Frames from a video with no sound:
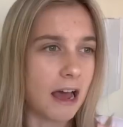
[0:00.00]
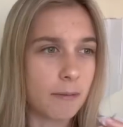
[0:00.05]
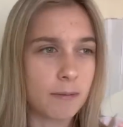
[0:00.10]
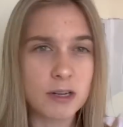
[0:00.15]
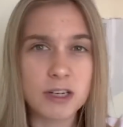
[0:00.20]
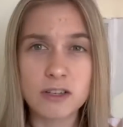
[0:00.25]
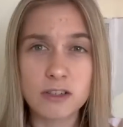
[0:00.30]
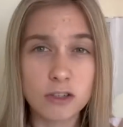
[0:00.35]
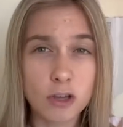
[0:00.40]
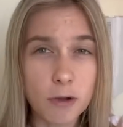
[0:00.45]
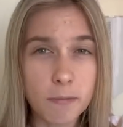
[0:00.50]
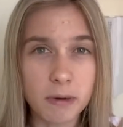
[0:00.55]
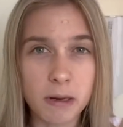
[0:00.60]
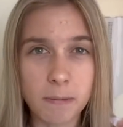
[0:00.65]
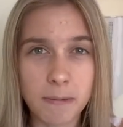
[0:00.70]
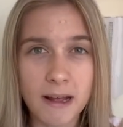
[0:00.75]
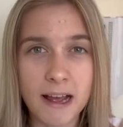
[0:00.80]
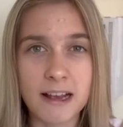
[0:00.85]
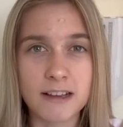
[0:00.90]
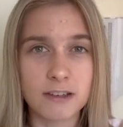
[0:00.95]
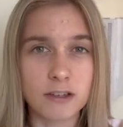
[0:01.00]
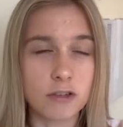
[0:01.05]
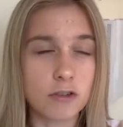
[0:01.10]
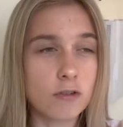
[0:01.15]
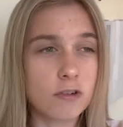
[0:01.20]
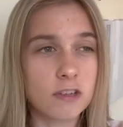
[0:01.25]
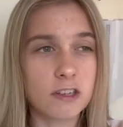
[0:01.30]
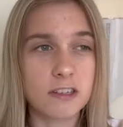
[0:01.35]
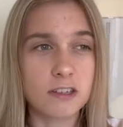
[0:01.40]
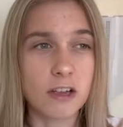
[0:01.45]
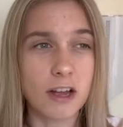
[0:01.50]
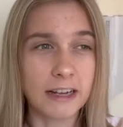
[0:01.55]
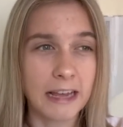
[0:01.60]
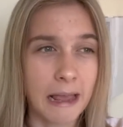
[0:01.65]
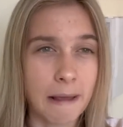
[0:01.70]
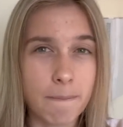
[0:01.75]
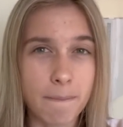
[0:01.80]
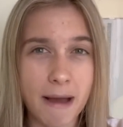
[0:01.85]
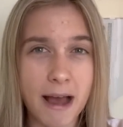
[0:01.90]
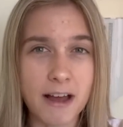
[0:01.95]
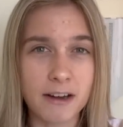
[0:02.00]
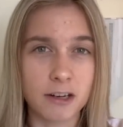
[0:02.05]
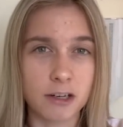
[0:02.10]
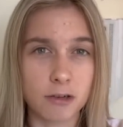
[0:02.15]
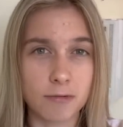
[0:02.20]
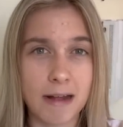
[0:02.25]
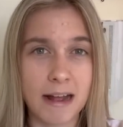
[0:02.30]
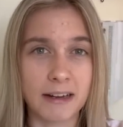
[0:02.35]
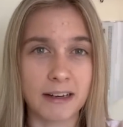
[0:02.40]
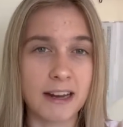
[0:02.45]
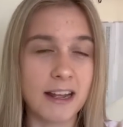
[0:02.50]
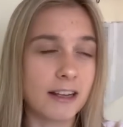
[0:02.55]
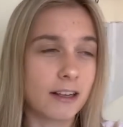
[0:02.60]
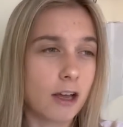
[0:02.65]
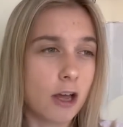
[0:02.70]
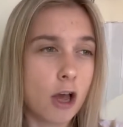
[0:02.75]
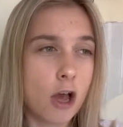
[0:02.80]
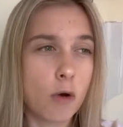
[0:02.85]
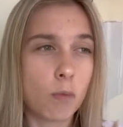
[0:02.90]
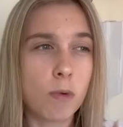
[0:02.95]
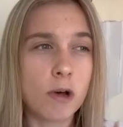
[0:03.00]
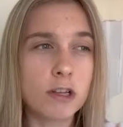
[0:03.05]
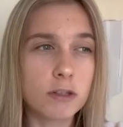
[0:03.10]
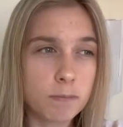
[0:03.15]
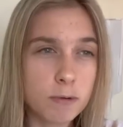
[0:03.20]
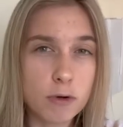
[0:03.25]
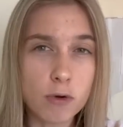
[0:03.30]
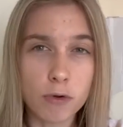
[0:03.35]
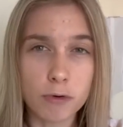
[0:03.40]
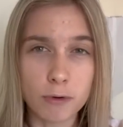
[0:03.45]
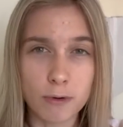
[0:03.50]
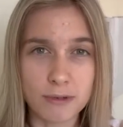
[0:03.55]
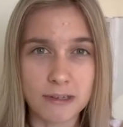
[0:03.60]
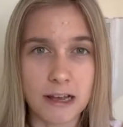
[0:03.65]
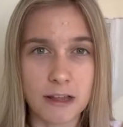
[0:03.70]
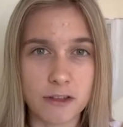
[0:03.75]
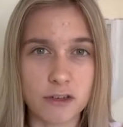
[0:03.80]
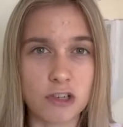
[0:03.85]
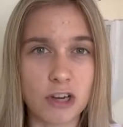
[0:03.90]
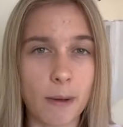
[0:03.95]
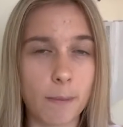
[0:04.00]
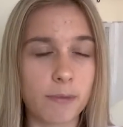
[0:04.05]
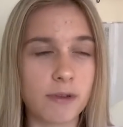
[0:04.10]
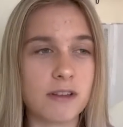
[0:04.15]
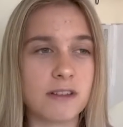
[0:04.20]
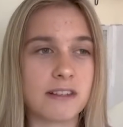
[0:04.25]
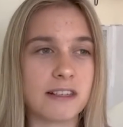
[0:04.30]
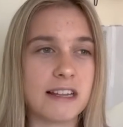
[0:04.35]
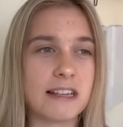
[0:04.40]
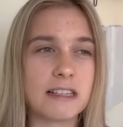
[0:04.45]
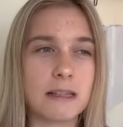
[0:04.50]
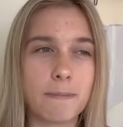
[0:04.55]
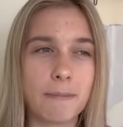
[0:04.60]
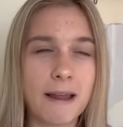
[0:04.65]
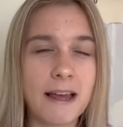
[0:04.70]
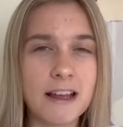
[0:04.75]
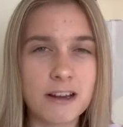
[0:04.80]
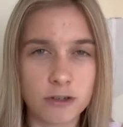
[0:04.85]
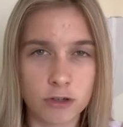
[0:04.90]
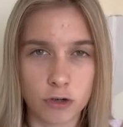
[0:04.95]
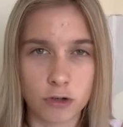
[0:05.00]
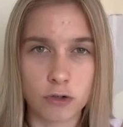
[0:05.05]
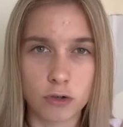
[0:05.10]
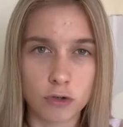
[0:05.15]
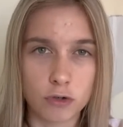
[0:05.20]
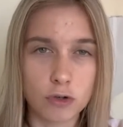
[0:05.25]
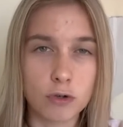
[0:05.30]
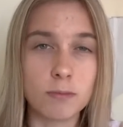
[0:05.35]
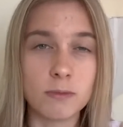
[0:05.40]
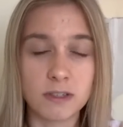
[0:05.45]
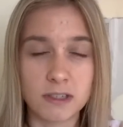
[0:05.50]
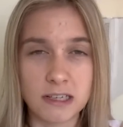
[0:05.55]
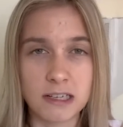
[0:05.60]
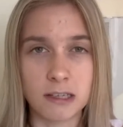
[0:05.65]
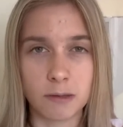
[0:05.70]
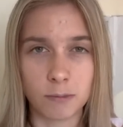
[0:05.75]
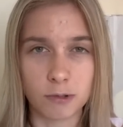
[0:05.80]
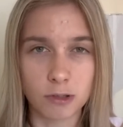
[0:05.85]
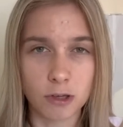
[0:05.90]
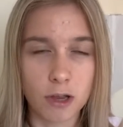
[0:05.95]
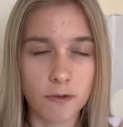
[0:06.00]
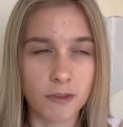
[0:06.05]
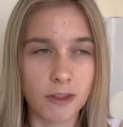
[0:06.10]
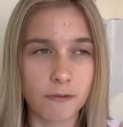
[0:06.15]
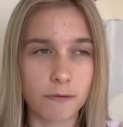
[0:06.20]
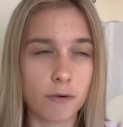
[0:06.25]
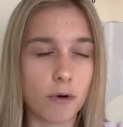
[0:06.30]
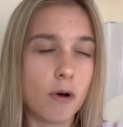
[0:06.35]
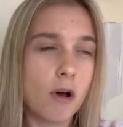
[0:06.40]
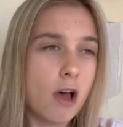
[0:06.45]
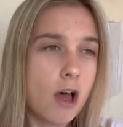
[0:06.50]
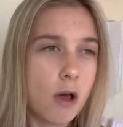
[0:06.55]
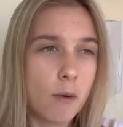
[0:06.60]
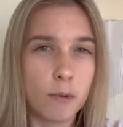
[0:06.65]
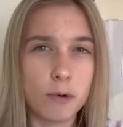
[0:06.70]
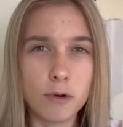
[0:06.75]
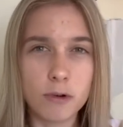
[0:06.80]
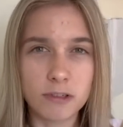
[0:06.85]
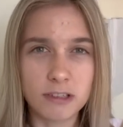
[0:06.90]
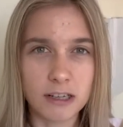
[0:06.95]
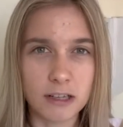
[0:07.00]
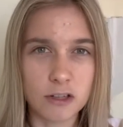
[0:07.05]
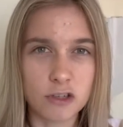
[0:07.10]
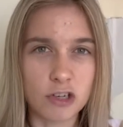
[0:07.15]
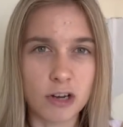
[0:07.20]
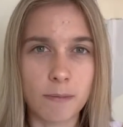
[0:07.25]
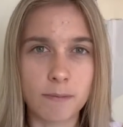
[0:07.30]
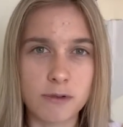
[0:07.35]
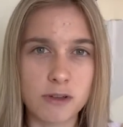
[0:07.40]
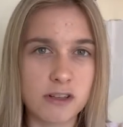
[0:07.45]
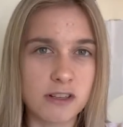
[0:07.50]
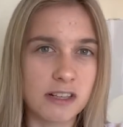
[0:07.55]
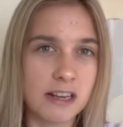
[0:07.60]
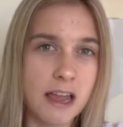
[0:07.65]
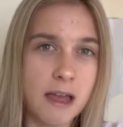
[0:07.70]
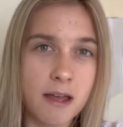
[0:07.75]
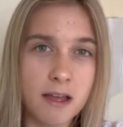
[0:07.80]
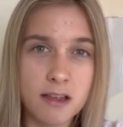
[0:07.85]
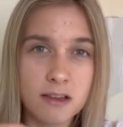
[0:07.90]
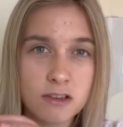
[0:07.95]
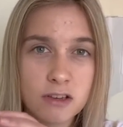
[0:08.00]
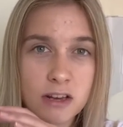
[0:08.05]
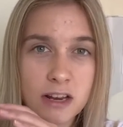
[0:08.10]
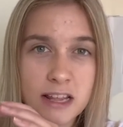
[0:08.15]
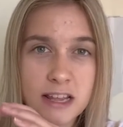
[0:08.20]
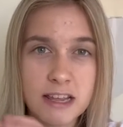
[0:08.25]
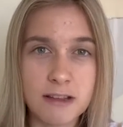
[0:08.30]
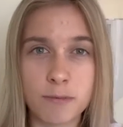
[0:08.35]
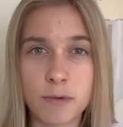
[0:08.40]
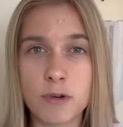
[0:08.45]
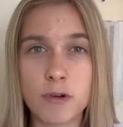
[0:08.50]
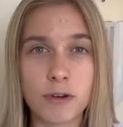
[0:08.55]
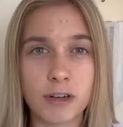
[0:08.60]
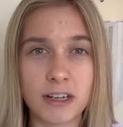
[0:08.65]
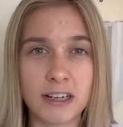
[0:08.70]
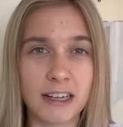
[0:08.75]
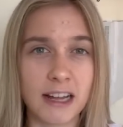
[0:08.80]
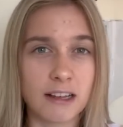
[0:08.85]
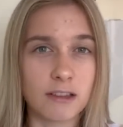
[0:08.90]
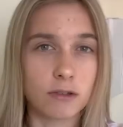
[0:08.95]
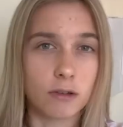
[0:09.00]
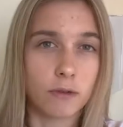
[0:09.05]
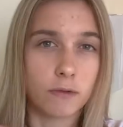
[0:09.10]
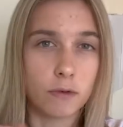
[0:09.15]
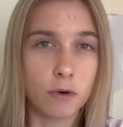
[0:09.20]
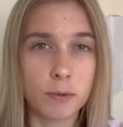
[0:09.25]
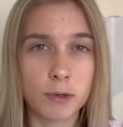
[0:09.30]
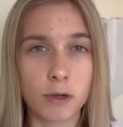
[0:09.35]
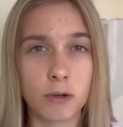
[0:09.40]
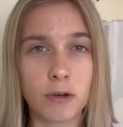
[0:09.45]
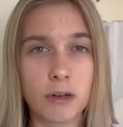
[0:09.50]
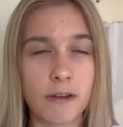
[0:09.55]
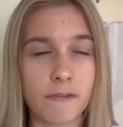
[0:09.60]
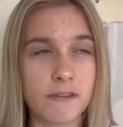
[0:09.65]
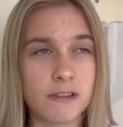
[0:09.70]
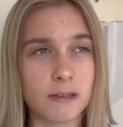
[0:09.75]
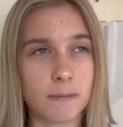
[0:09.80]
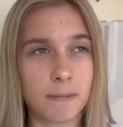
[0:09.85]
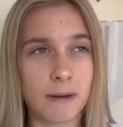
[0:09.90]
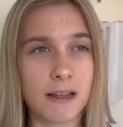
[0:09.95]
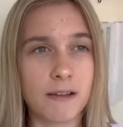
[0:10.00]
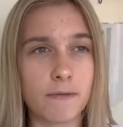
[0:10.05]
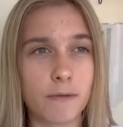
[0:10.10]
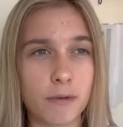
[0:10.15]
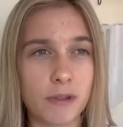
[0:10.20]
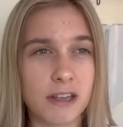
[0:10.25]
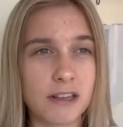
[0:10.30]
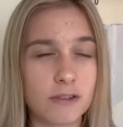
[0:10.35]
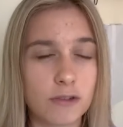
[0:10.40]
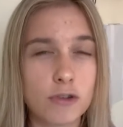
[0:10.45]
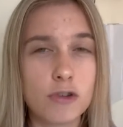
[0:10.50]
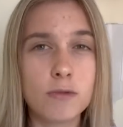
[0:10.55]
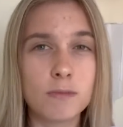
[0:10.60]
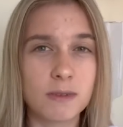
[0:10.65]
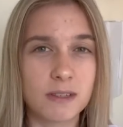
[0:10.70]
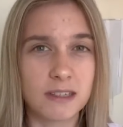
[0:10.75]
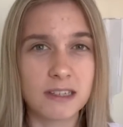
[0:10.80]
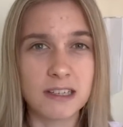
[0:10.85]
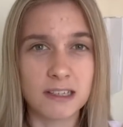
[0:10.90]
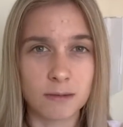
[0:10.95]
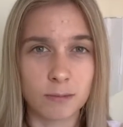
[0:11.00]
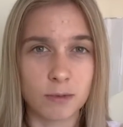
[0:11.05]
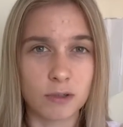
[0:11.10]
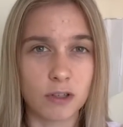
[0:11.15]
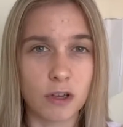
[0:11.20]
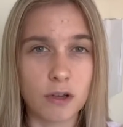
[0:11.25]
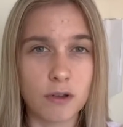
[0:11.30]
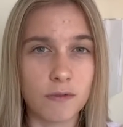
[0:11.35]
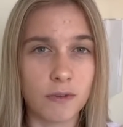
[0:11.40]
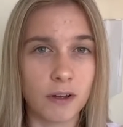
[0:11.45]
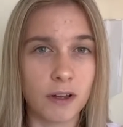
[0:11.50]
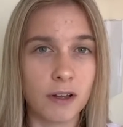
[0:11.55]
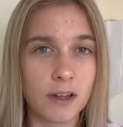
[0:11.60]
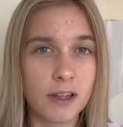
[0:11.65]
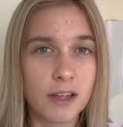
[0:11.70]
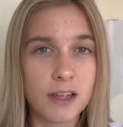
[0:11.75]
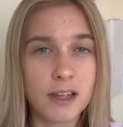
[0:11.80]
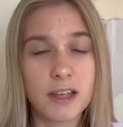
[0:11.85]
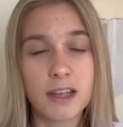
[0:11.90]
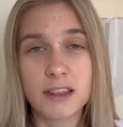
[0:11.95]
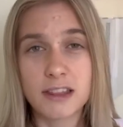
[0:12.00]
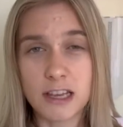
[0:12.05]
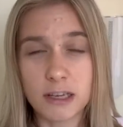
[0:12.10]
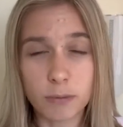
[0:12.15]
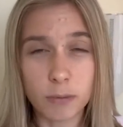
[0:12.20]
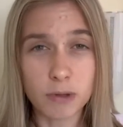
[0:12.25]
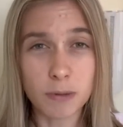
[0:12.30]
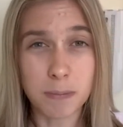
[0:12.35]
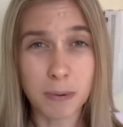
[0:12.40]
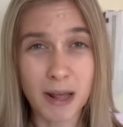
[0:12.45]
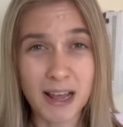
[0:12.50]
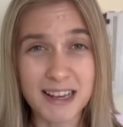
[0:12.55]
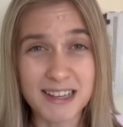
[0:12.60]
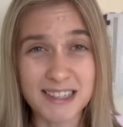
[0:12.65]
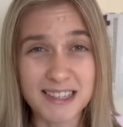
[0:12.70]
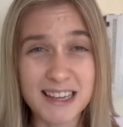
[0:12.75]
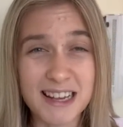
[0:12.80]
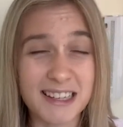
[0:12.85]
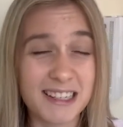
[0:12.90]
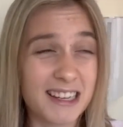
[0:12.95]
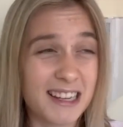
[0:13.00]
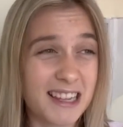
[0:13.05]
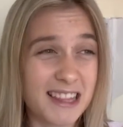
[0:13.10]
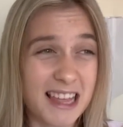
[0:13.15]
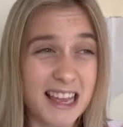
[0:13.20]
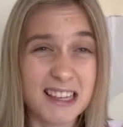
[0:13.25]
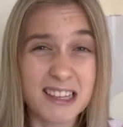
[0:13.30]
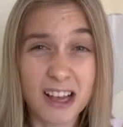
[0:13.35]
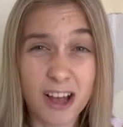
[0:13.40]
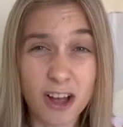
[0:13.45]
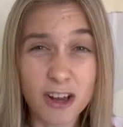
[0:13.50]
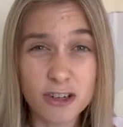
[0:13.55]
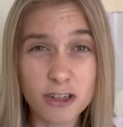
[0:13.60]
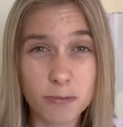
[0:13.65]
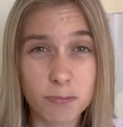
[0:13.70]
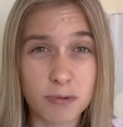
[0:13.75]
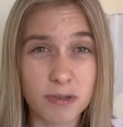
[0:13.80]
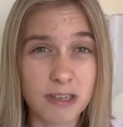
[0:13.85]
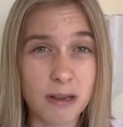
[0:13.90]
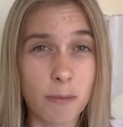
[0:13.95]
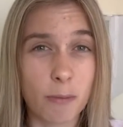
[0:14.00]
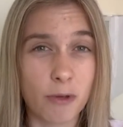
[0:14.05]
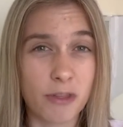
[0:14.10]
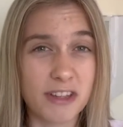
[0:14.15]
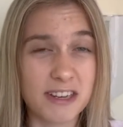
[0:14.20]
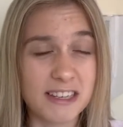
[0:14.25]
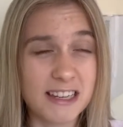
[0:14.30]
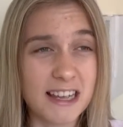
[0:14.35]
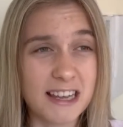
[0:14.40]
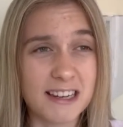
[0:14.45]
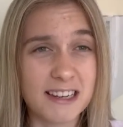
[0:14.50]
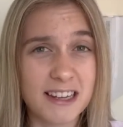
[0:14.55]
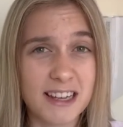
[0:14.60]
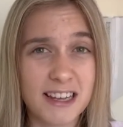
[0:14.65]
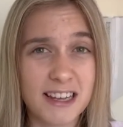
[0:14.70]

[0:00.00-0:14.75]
many, so many players, as soon as it started getting bad under Rangnick, once we got knocked out the Champions League, the players just assumed the season was over. They thought, we're knocked out the Champions League, we're not going to get top four, we've got nothing to play for. They assumed the season was over. That's what the players did. That's 100% what they did.